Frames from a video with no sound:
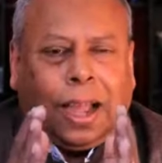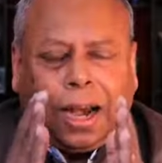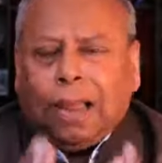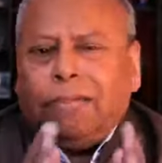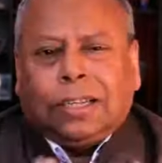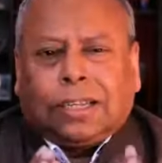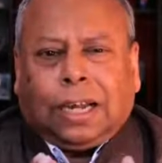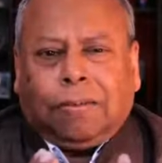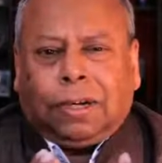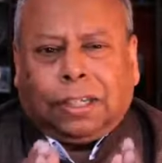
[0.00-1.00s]
And I've
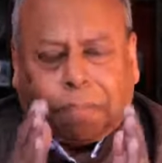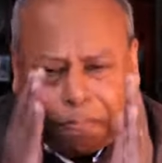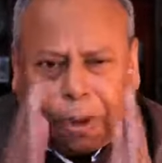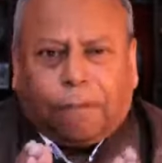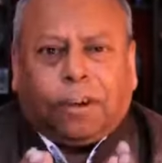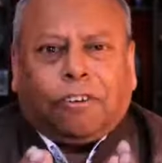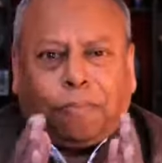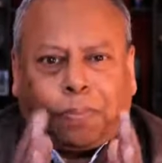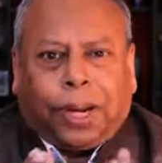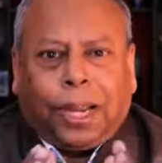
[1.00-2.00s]
discovered the power
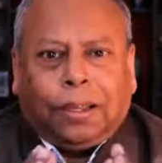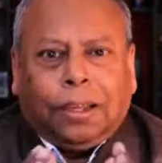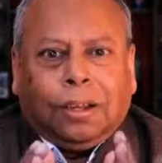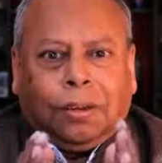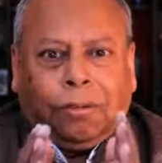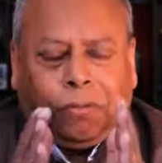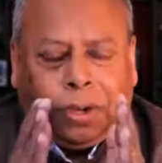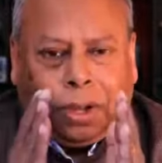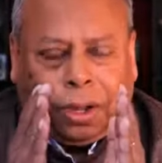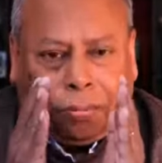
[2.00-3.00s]
of praying
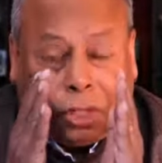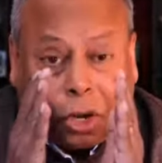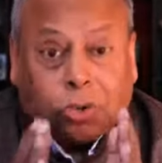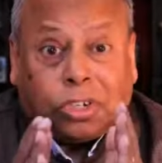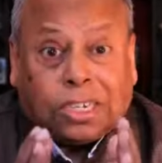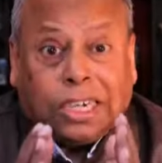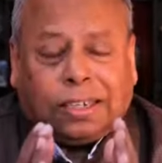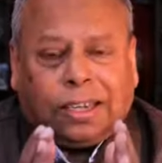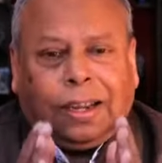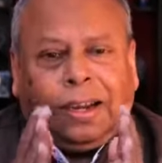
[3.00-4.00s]
uh, without
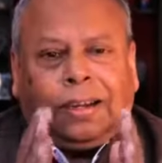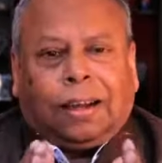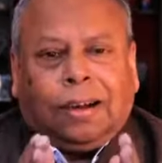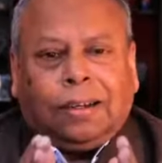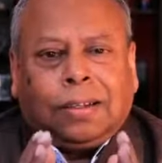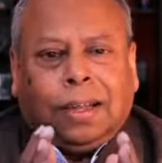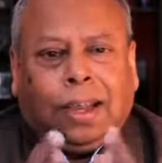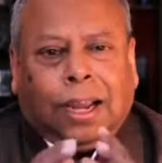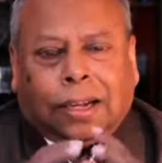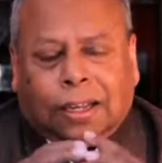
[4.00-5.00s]
ceasing in tongues.
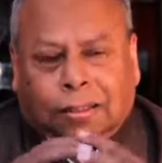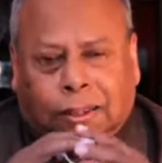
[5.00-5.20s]
It has